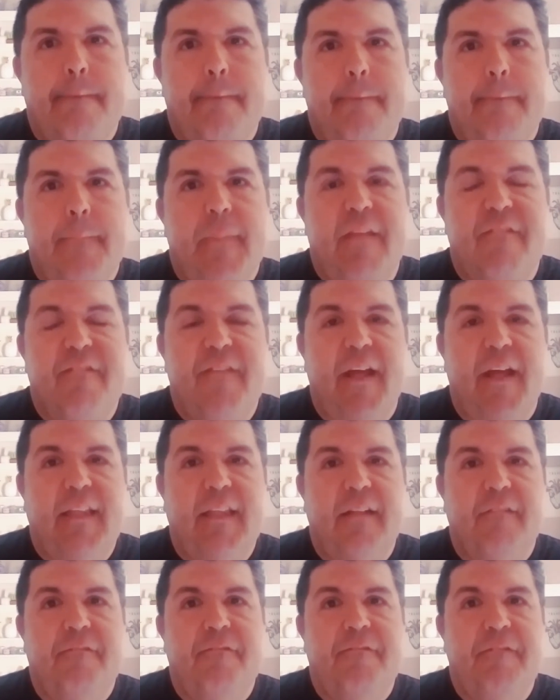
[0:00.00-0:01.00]
the fact
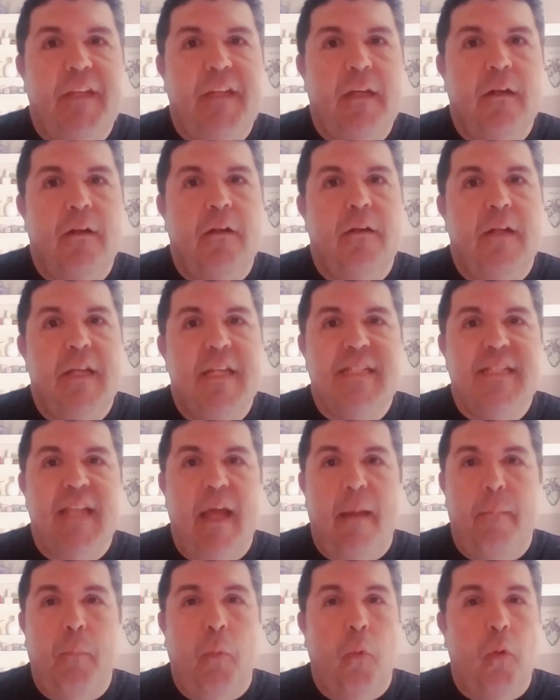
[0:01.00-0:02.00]
that fear is
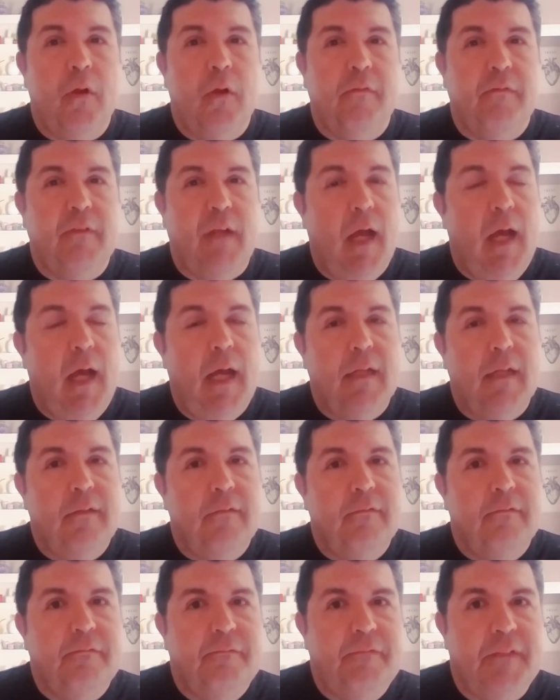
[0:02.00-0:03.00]
not born of God.
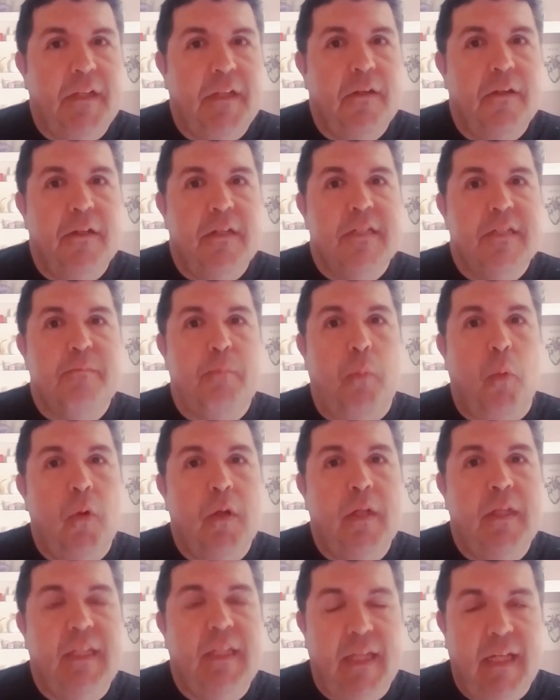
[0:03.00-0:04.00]
Fear is born
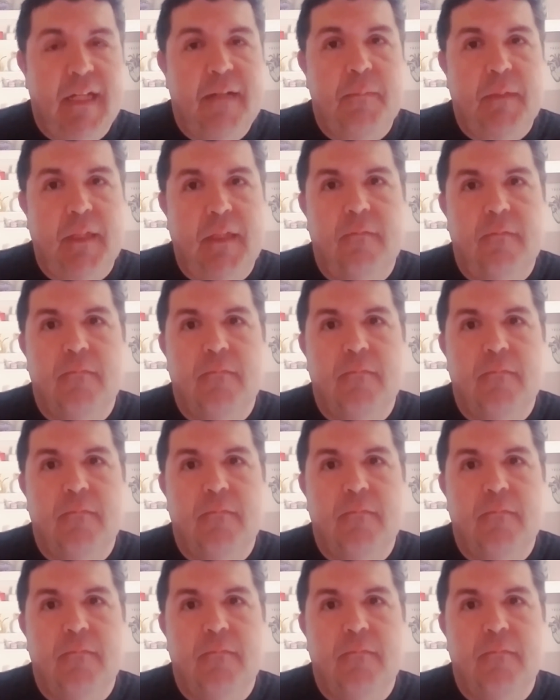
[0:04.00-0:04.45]
of the enemy.